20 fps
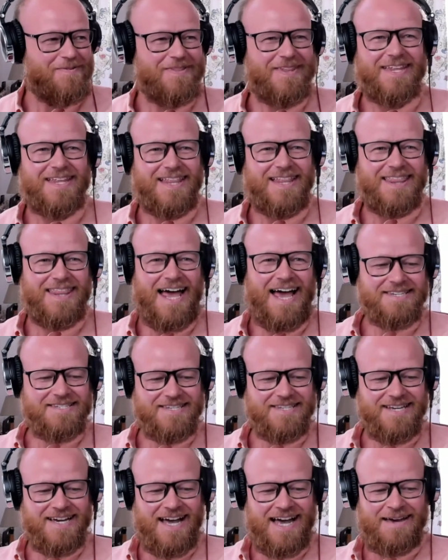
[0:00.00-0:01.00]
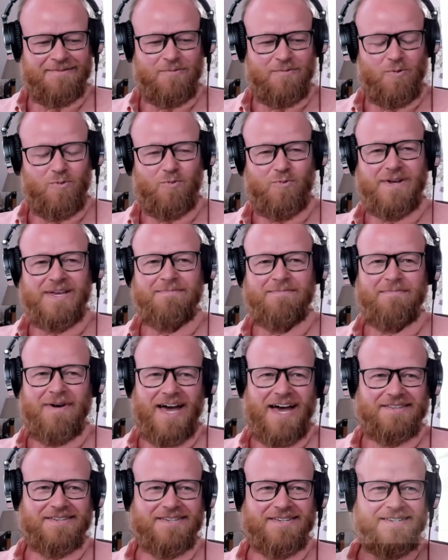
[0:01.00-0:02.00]
last time we
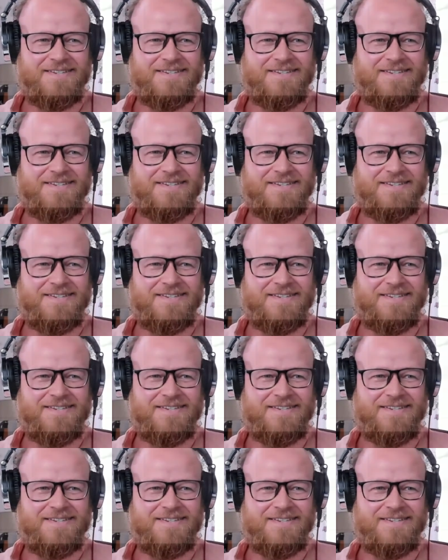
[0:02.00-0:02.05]
met,